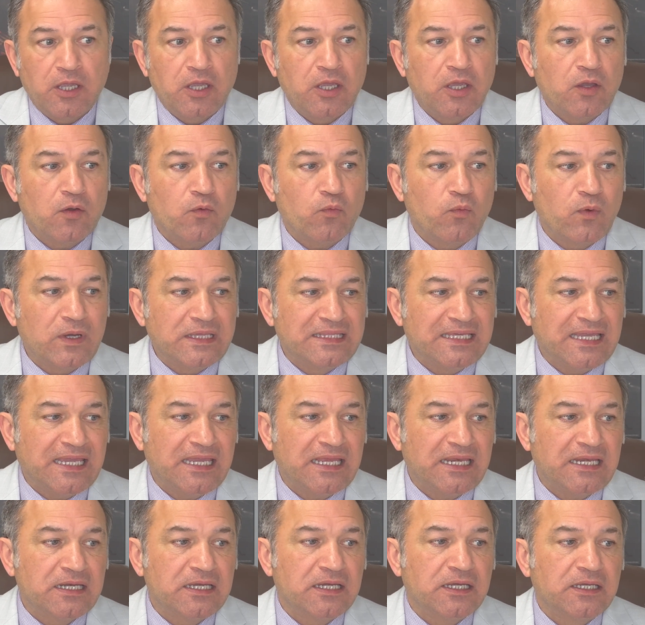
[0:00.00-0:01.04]

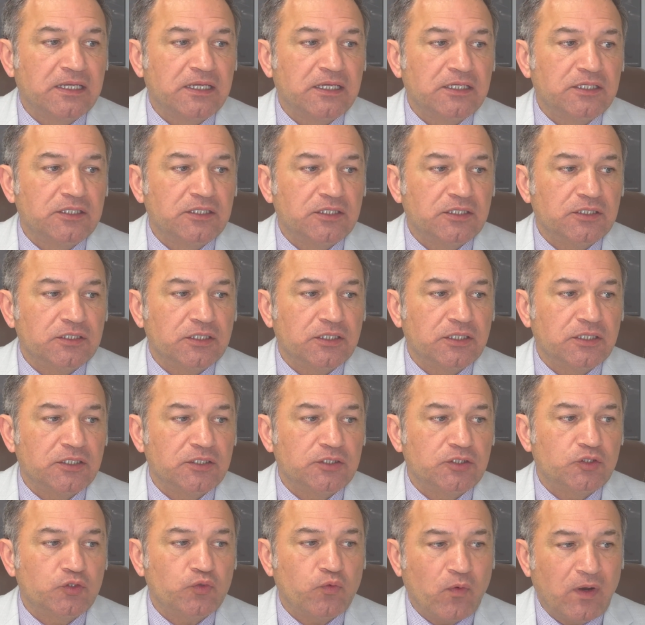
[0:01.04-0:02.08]
within
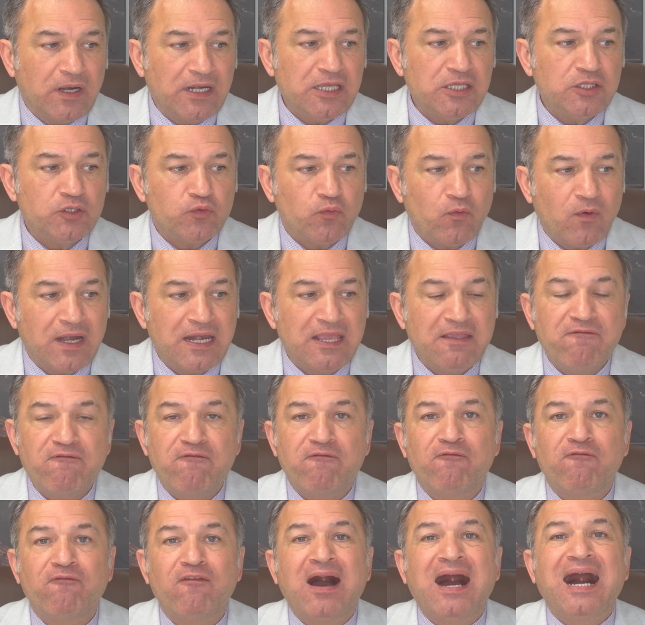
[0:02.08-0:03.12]

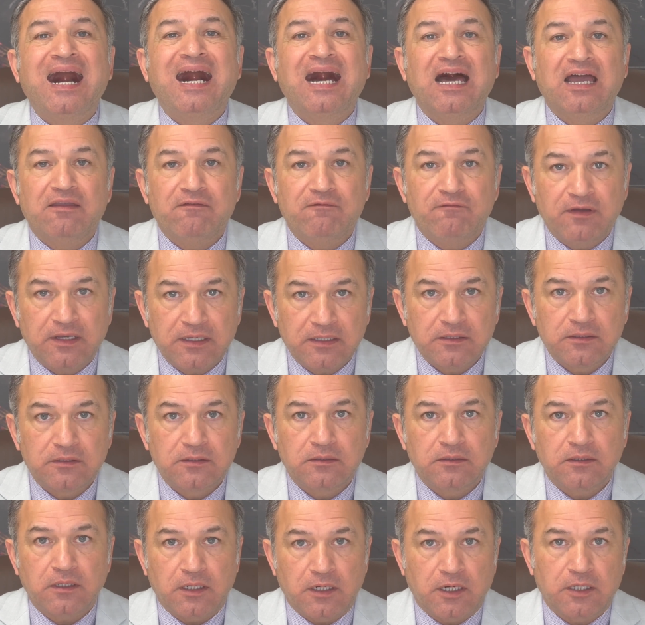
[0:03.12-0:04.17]
2025,
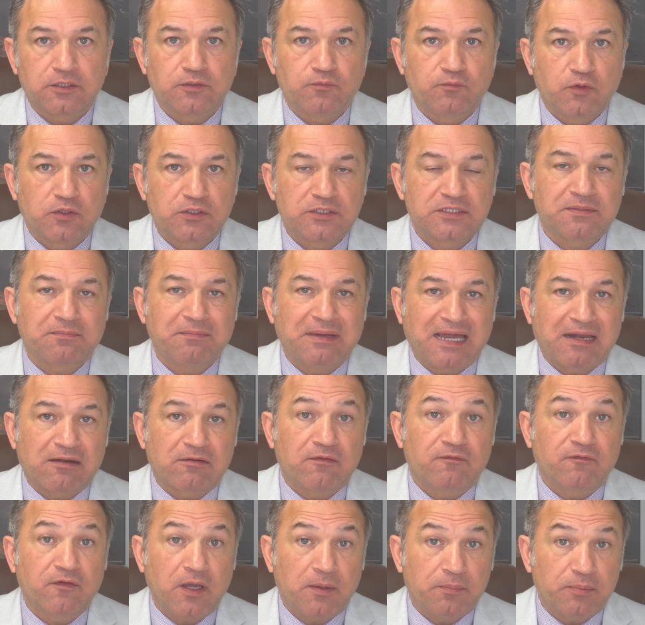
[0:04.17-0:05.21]
in other words, a matter
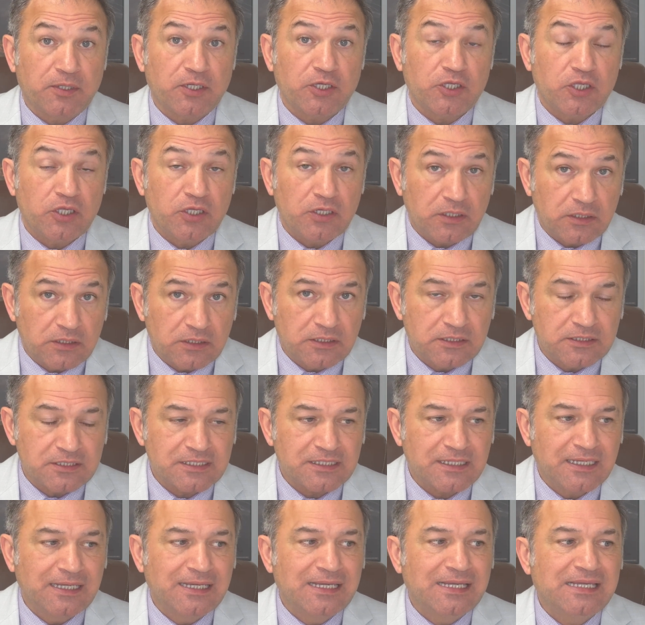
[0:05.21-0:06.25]
of a couple of
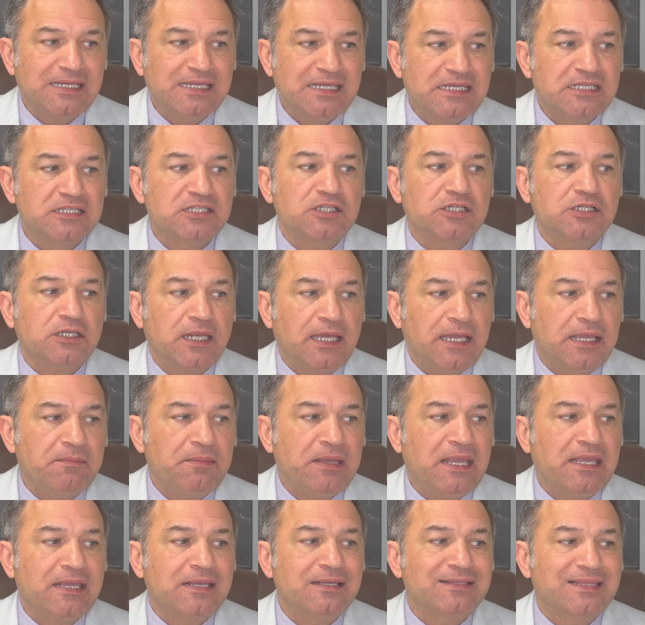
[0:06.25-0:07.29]
years, he's
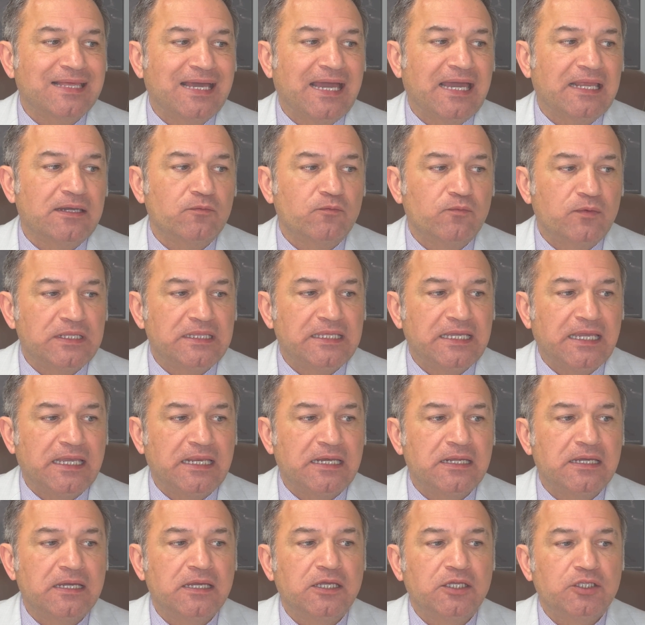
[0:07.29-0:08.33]
claiming that
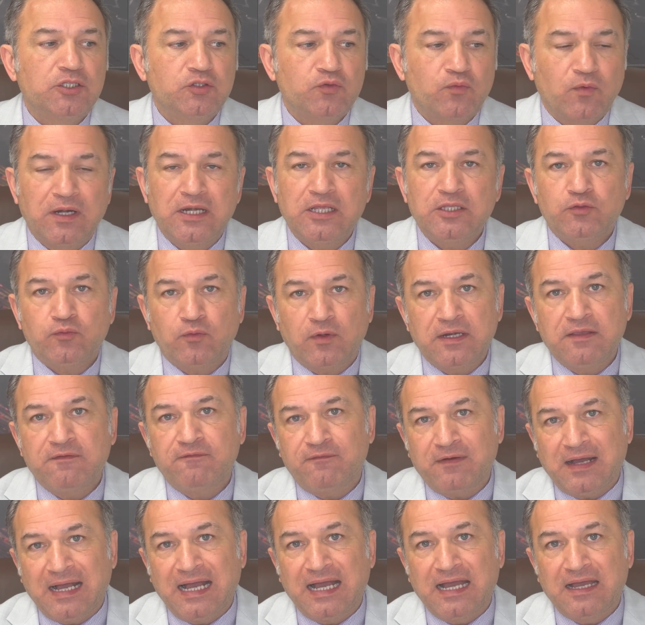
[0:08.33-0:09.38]
within
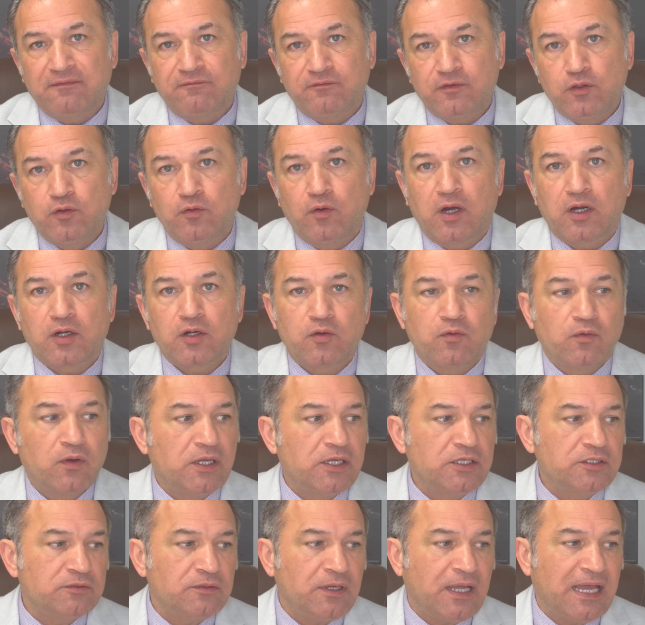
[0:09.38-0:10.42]
2025, you are
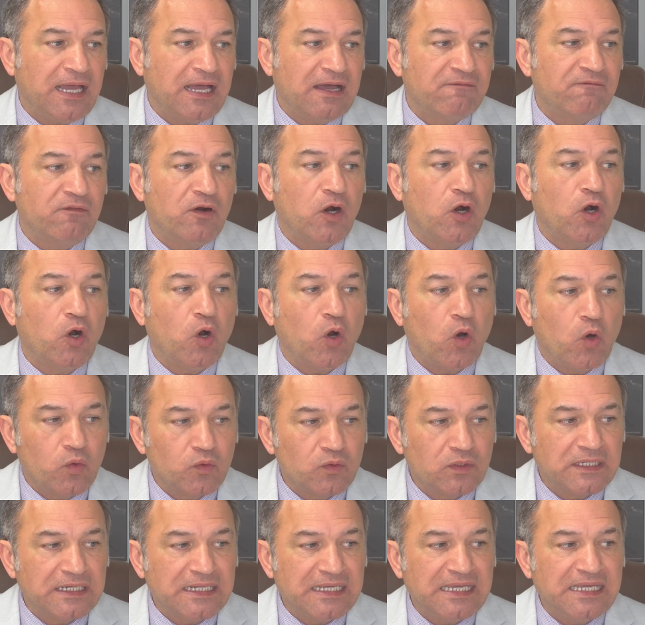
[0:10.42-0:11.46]
going to have
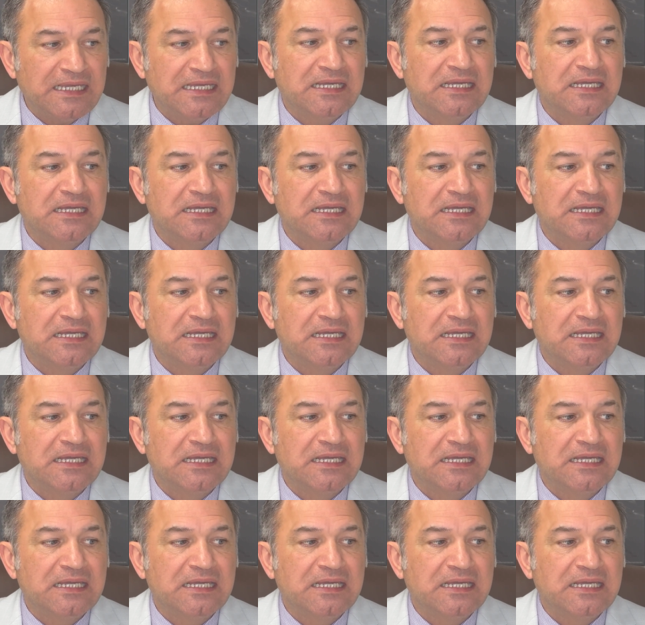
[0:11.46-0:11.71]
only